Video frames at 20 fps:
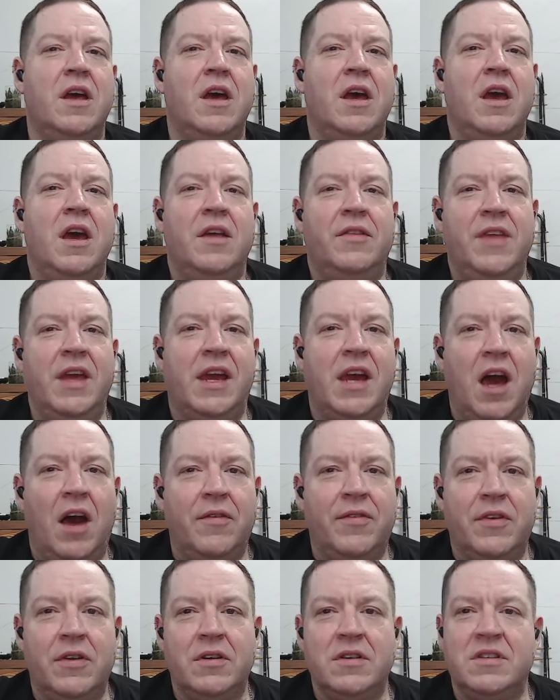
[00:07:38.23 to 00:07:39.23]
They
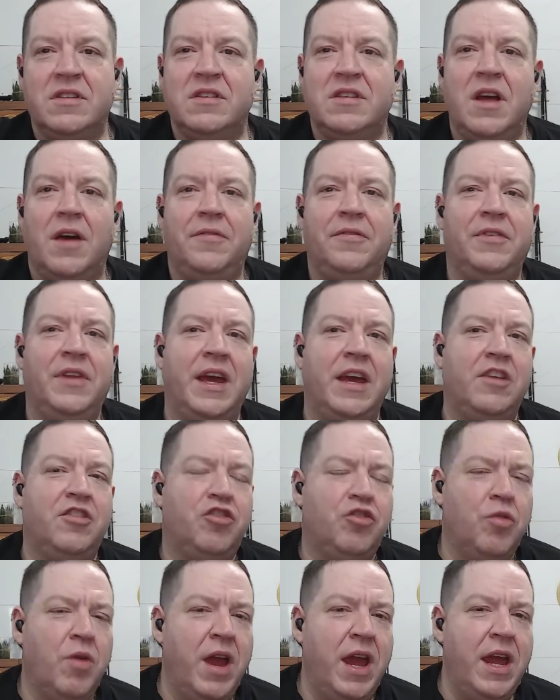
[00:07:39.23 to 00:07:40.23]
cover stuff like
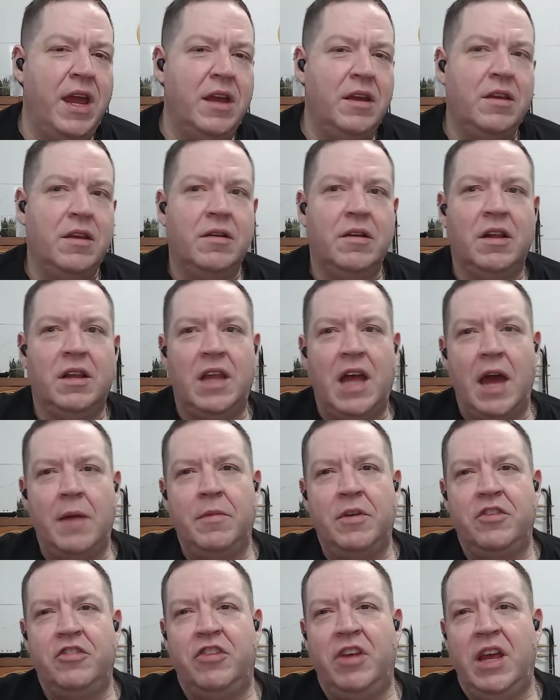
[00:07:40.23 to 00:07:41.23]
trade,
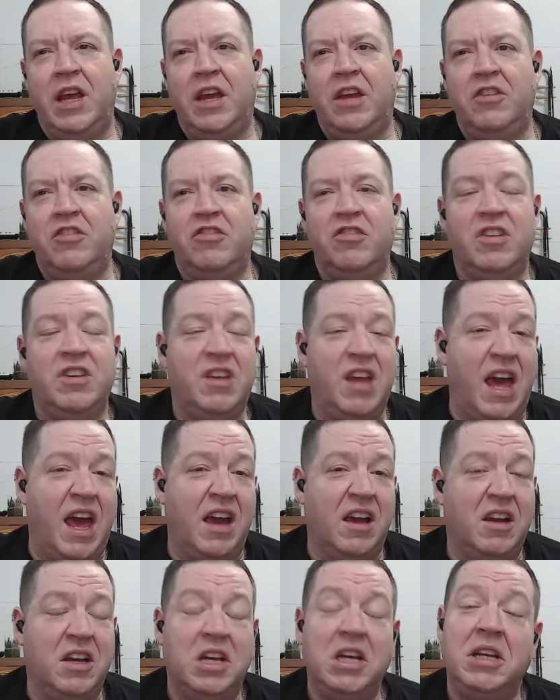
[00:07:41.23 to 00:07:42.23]
climate change,
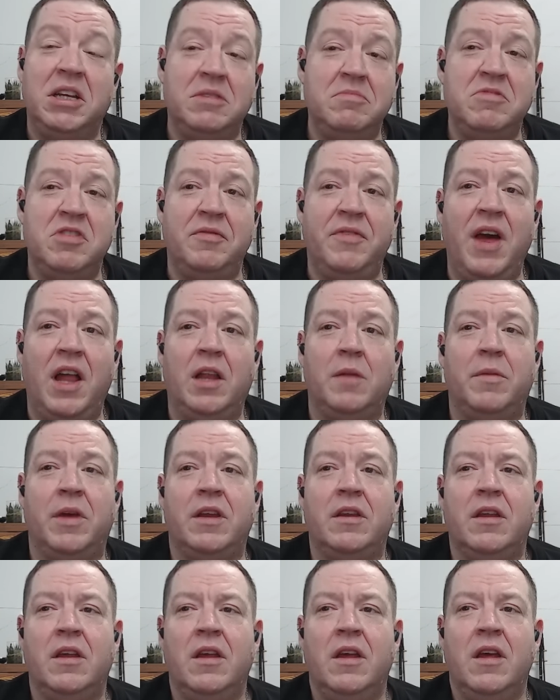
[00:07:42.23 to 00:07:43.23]
tech, and
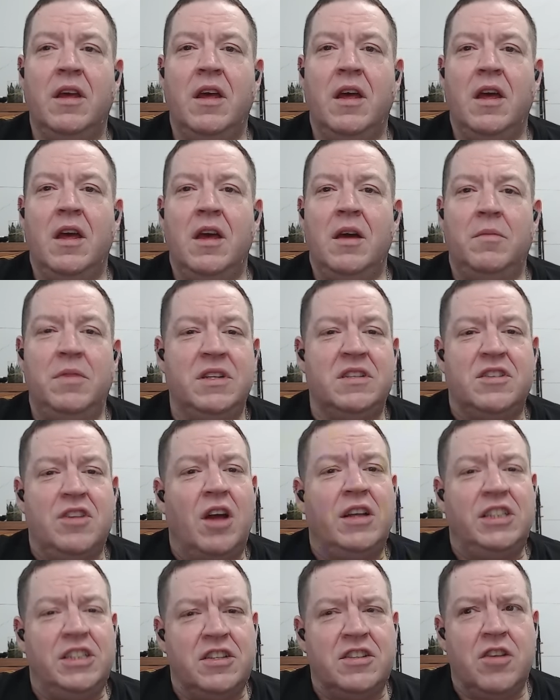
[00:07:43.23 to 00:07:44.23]
development. But it's not
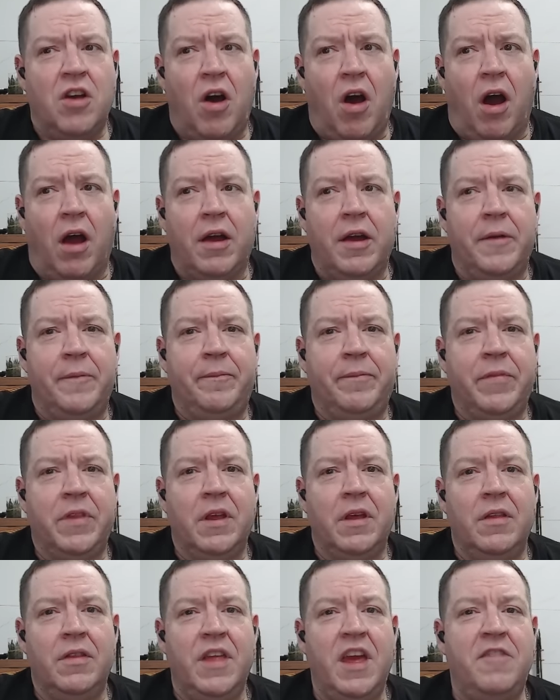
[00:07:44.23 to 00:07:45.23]
just talk.
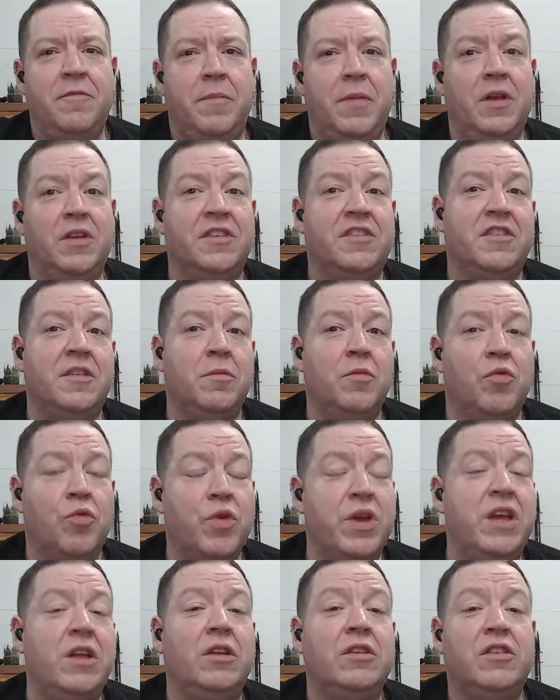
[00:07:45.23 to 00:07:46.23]
They've built some
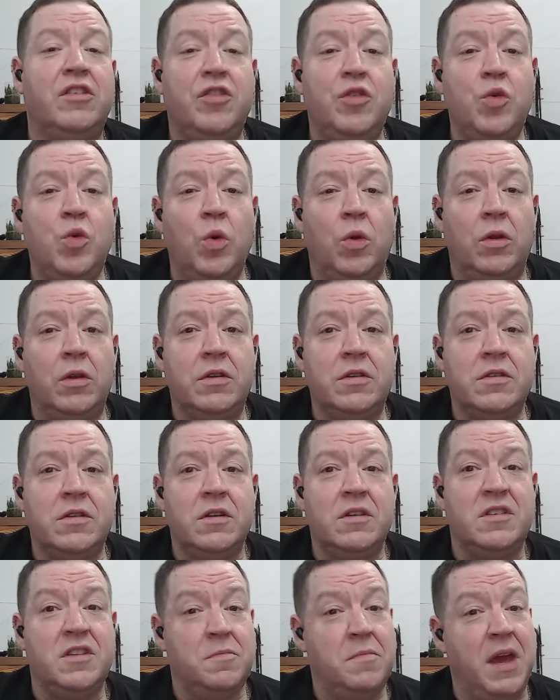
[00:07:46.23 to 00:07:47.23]
real tools
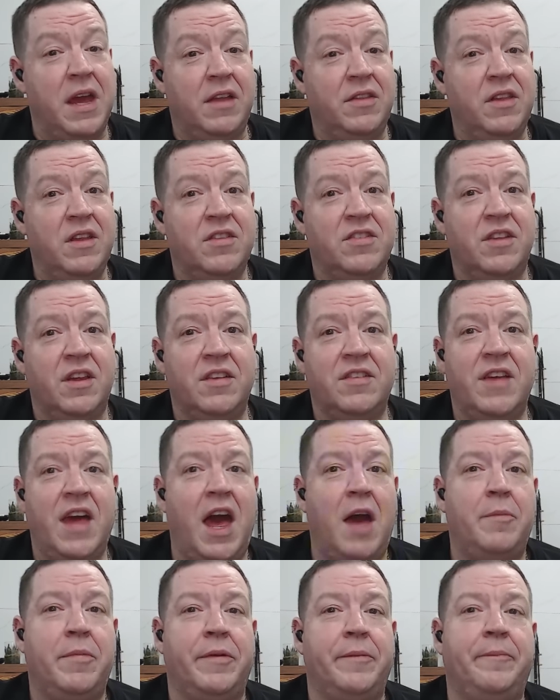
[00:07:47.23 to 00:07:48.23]
to make these things
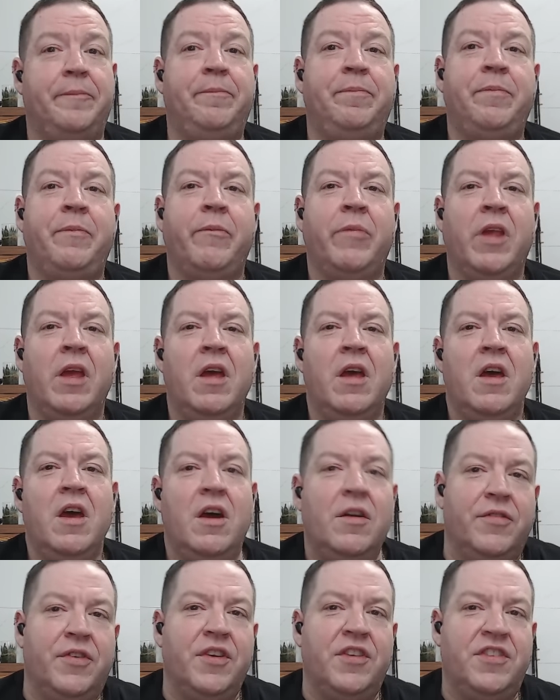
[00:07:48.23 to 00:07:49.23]
happen.
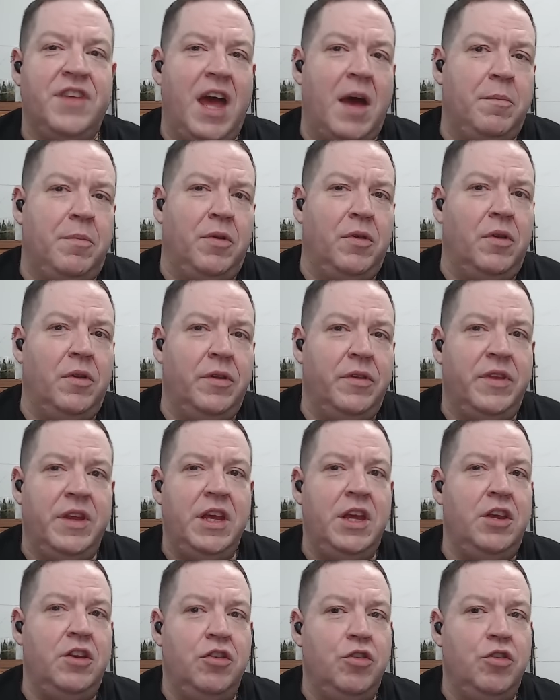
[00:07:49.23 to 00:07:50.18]
For example, the New